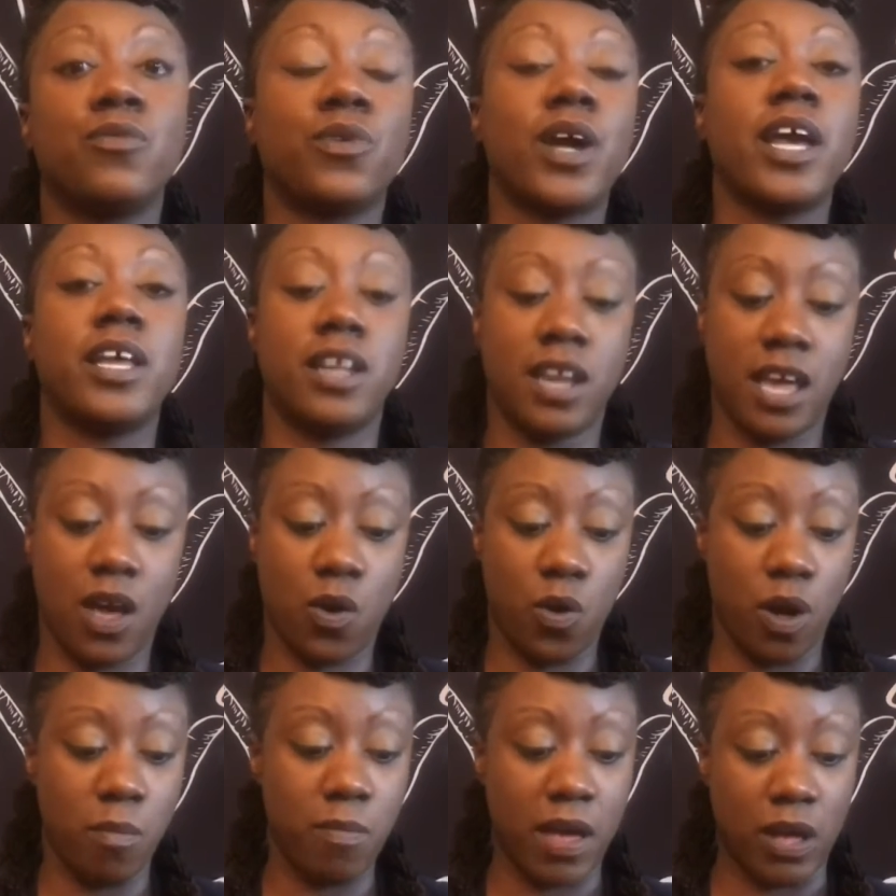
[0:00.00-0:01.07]
right now,
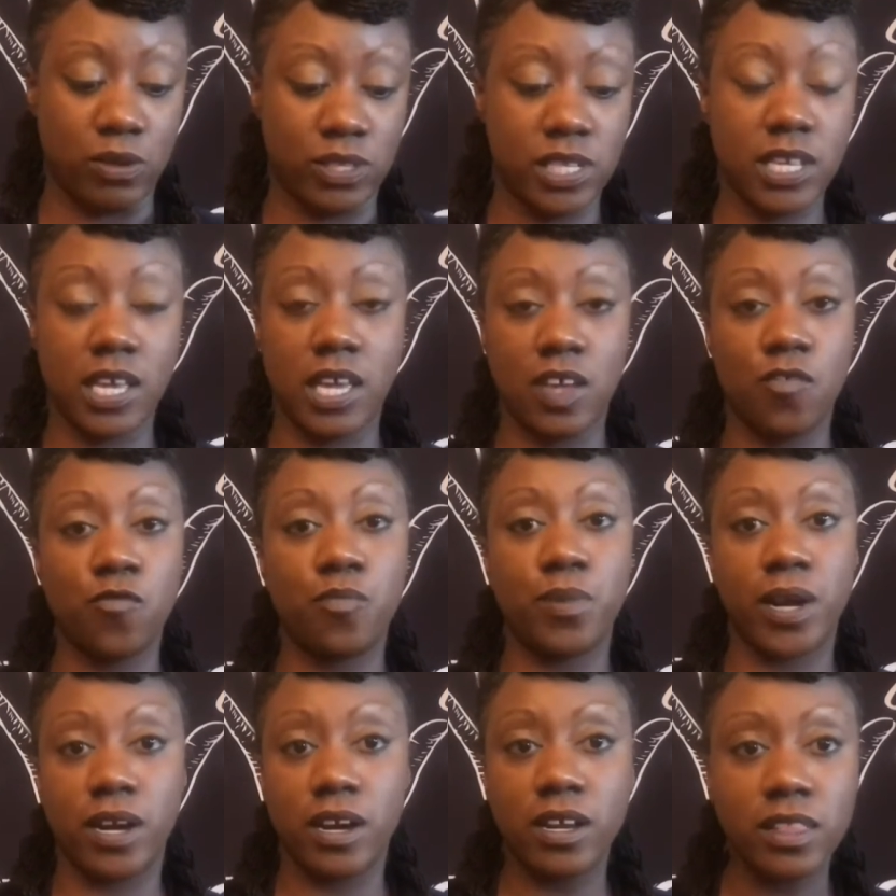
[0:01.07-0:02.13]
about to give
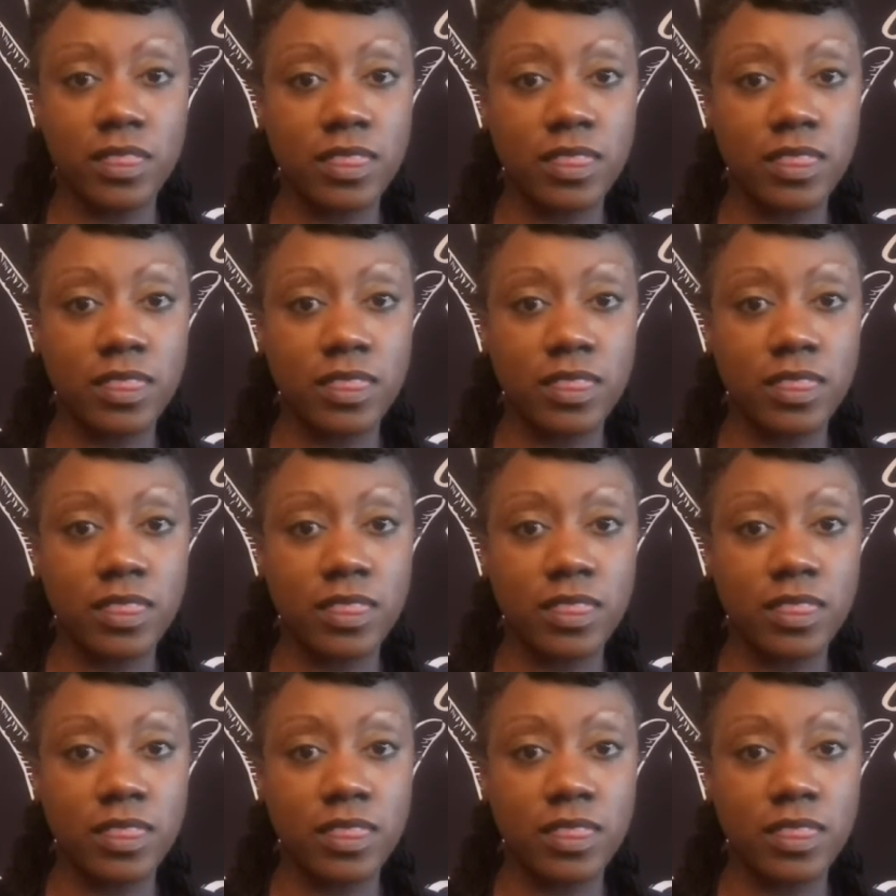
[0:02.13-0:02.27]
birth.